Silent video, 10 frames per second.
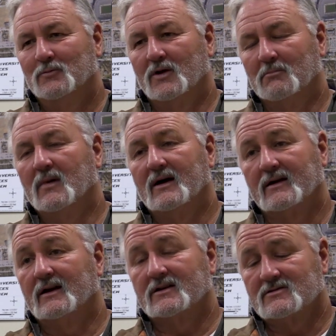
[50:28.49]
But
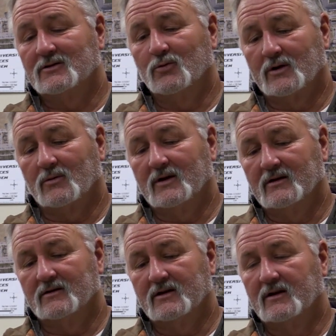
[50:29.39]
Mike actually went
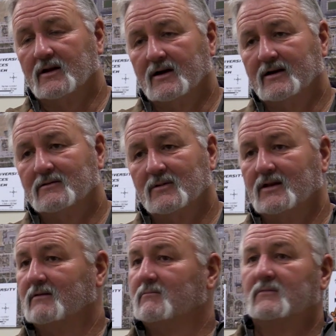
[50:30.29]
around at night,
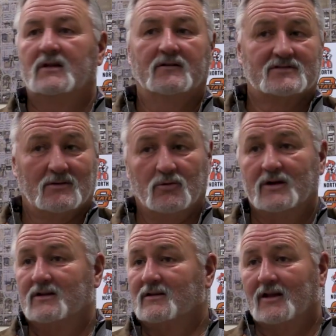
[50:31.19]
and if
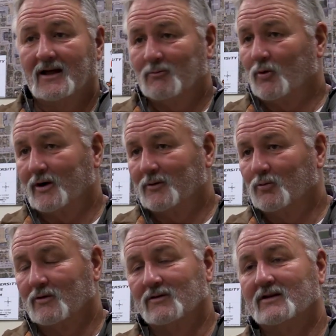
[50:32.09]
someone in the library
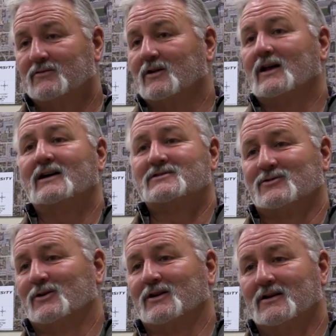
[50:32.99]
would have left the lights
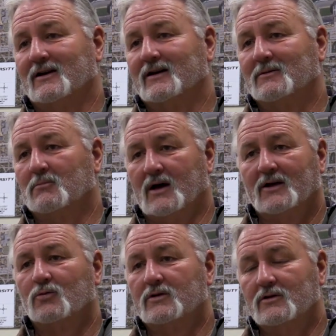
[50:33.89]
on at night,
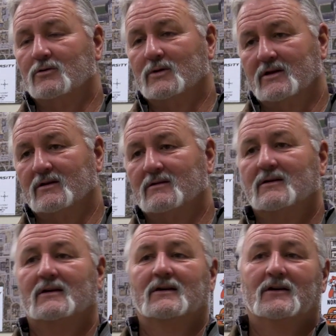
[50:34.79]
Mike would go in,
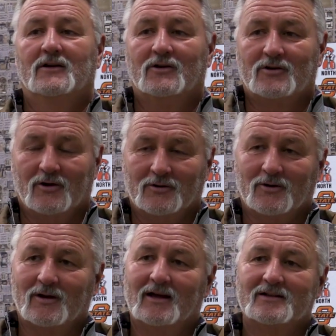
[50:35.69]
turn
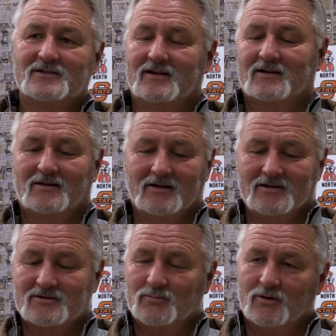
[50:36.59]
their lights out, and then
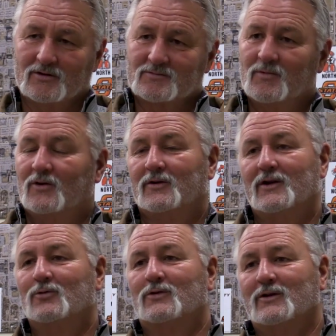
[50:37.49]
just put a small
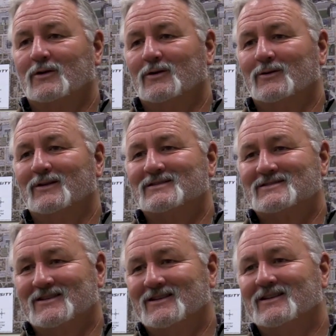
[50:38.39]
note there that
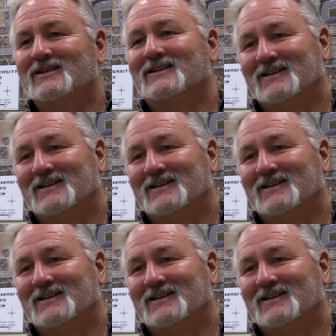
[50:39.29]
said,